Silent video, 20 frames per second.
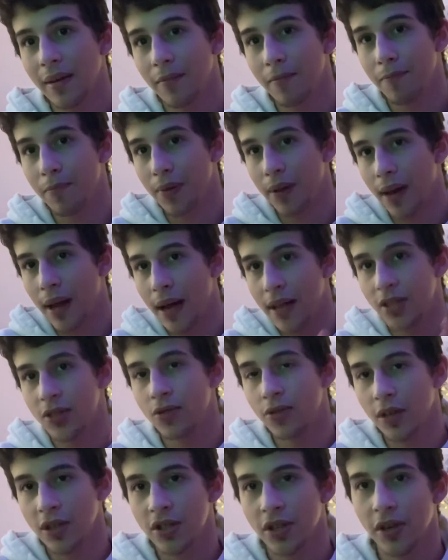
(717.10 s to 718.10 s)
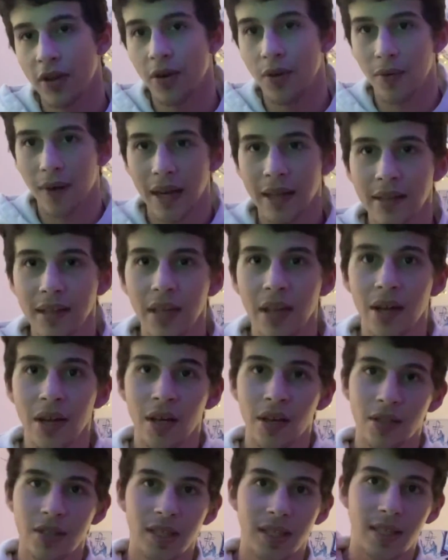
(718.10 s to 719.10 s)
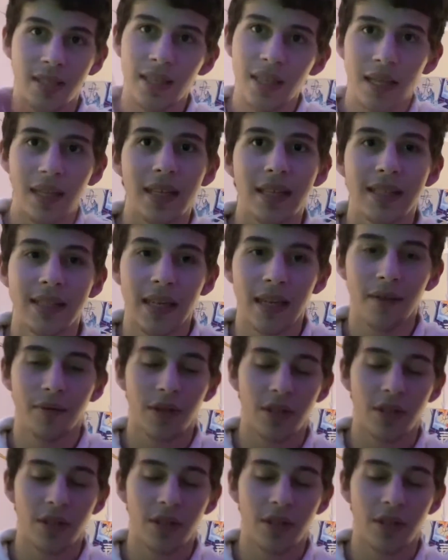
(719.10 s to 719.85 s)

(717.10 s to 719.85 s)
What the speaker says: plot structure correctly, which is Kiki's Delivery